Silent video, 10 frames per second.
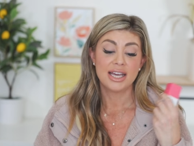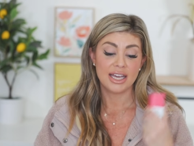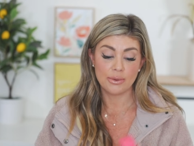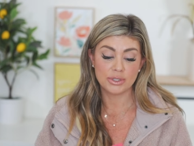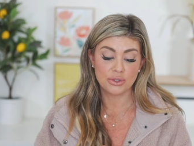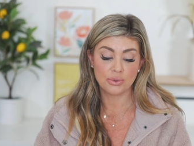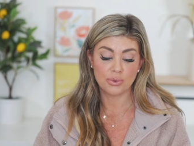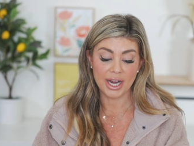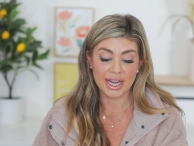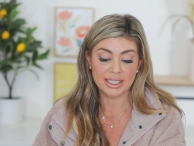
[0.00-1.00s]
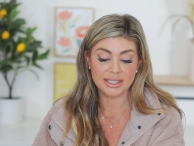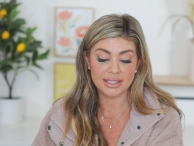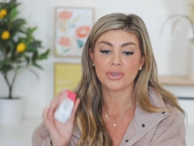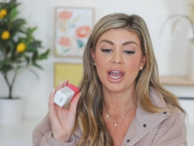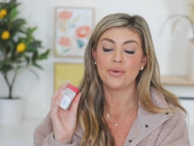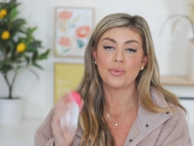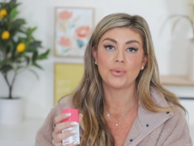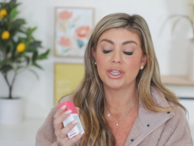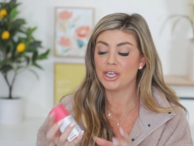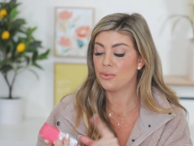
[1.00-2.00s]
It was great. I
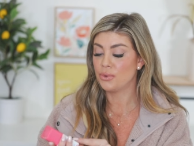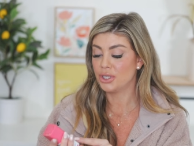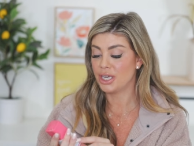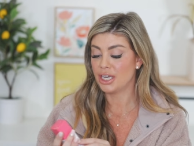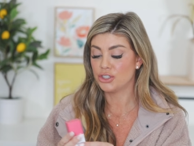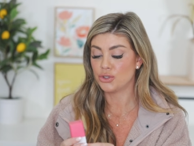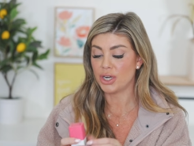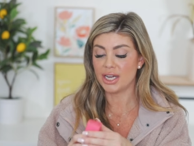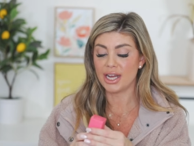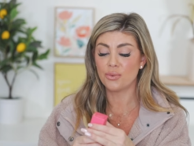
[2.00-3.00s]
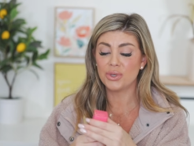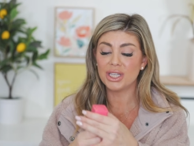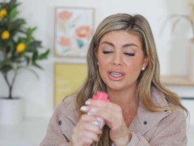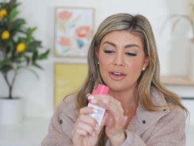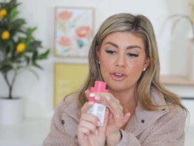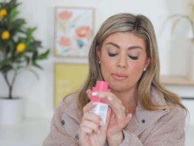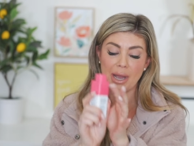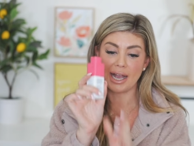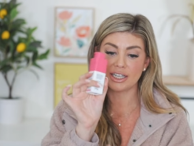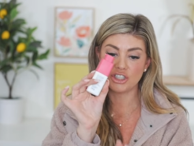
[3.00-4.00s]
really, really enjoyed it. And I really love their
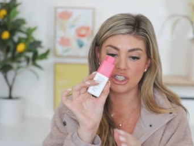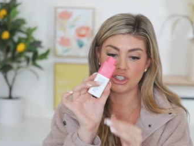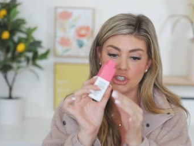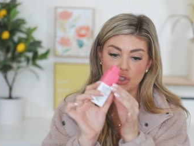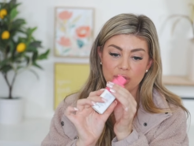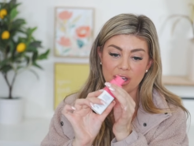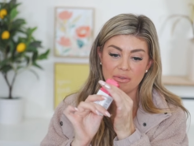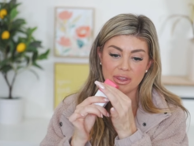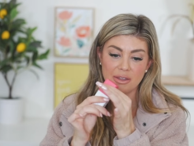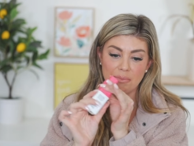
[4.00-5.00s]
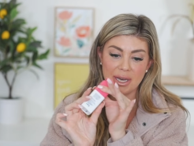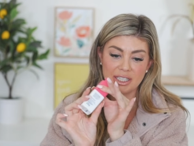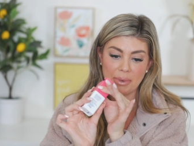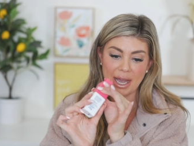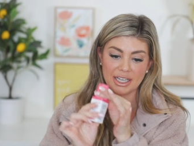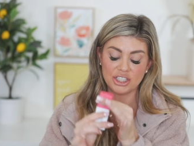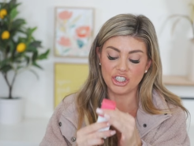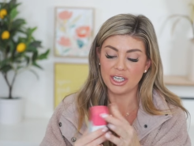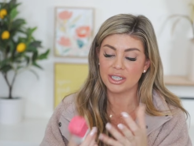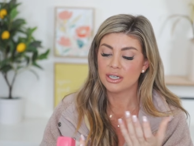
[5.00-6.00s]
packaging too. They have like the best
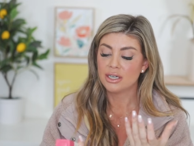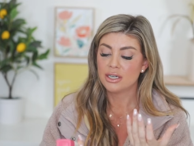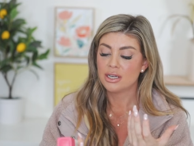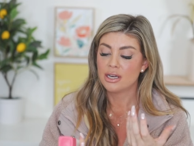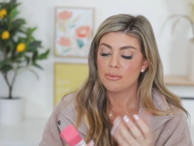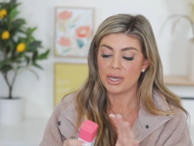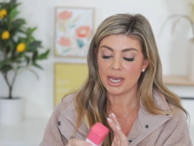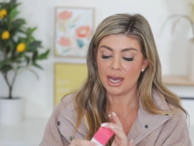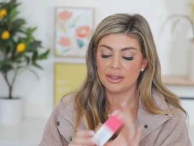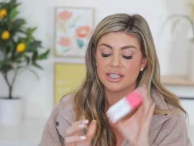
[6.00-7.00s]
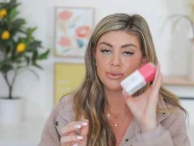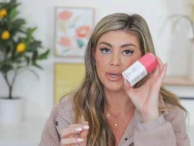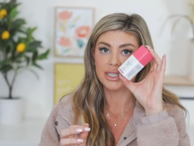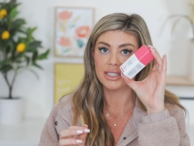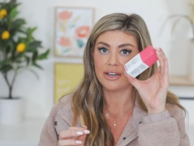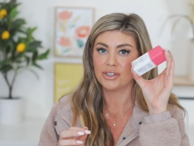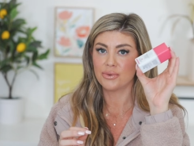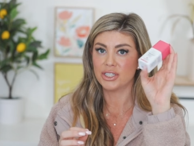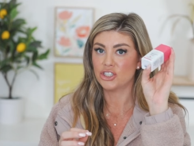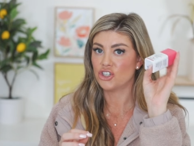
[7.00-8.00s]
packaging. But yeah, this one is definitely
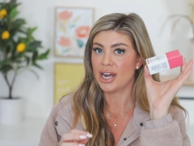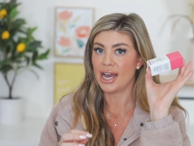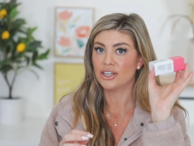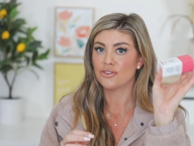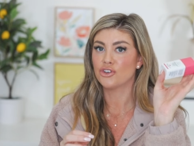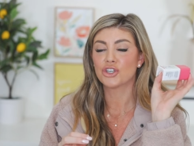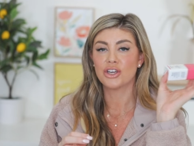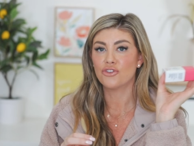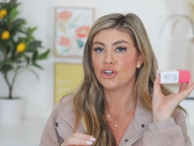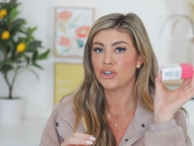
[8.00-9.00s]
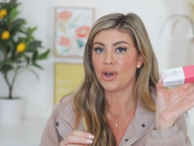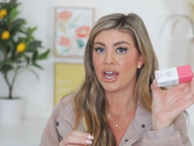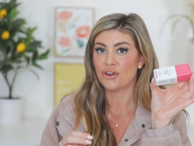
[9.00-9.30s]
one to try out if you're looking for a new eye